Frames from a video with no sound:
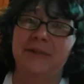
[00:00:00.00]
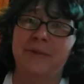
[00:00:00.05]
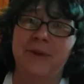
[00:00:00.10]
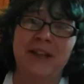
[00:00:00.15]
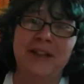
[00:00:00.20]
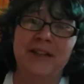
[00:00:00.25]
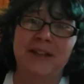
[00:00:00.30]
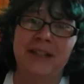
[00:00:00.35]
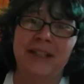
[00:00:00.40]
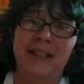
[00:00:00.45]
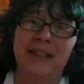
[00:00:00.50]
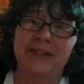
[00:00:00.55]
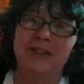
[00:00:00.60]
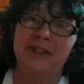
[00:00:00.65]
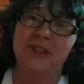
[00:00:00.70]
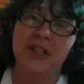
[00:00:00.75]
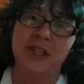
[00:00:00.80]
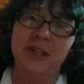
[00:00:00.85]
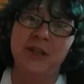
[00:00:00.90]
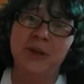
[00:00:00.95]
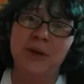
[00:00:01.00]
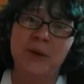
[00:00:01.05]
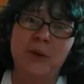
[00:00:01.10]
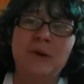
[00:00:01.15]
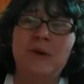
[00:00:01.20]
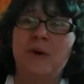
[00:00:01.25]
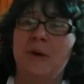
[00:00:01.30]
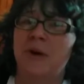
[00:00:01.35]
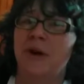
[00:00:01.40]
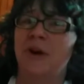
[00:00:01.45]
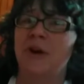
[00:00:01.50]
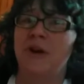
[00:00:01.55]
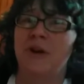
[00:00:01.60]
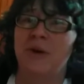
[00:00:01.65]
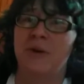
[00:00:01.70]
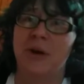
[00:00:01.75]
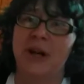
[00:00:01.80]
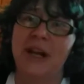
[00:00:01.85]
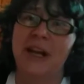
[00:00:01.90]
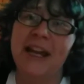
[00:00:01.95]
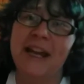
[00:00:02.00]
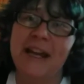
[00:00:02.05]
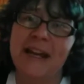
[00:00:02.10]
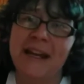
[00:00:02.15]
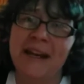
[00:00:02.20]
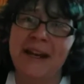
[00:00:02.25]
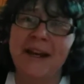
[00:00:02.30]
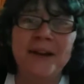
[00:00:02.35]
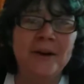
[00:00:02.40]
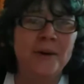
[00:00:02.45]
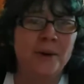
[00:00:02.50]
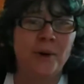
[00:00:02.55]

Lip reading: Whether it's you or your kid,